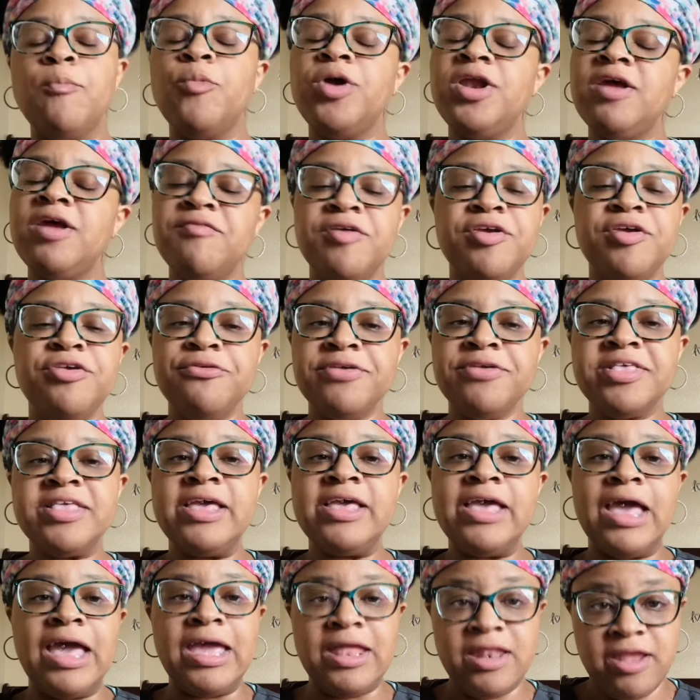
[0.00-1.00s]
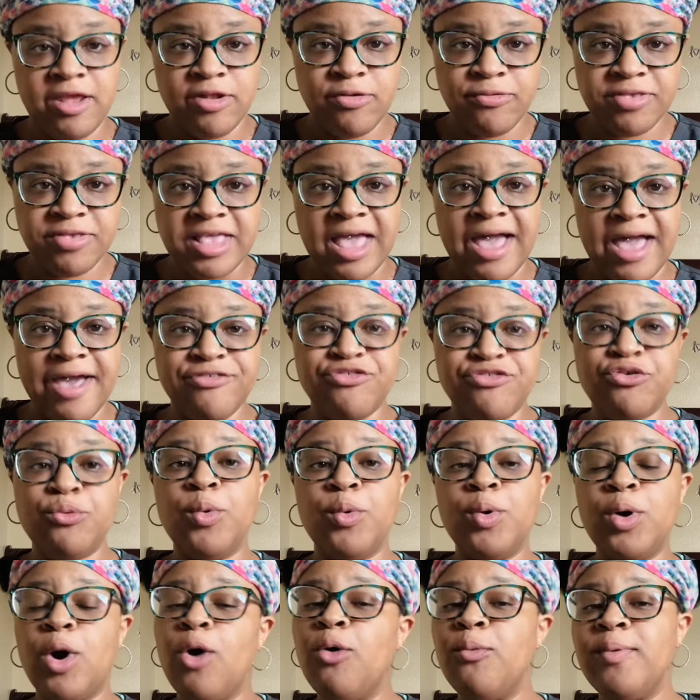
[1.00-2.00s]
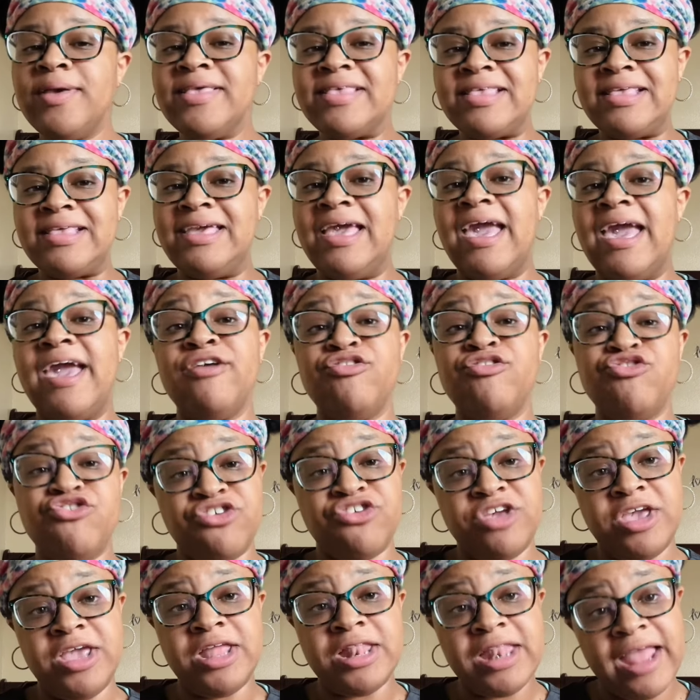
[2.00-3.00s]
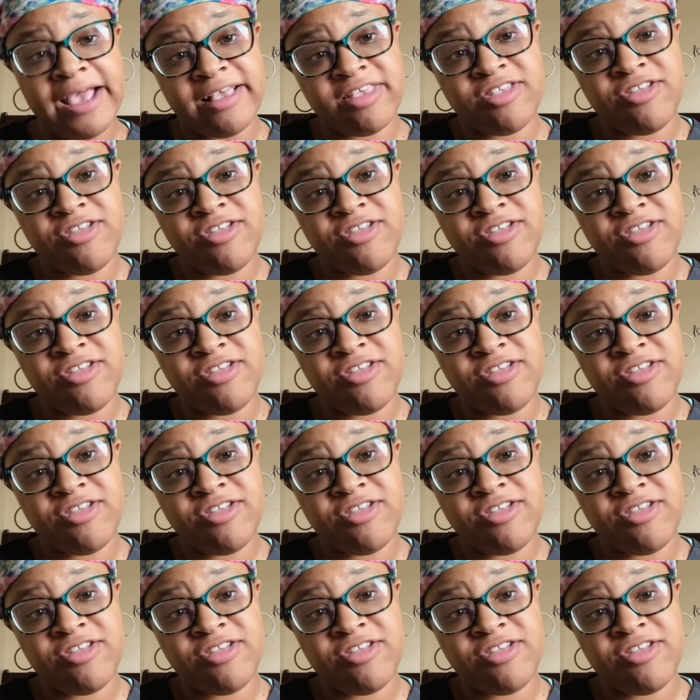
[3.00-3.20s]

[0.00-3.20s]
whenever you see a needle size, you will always see a G next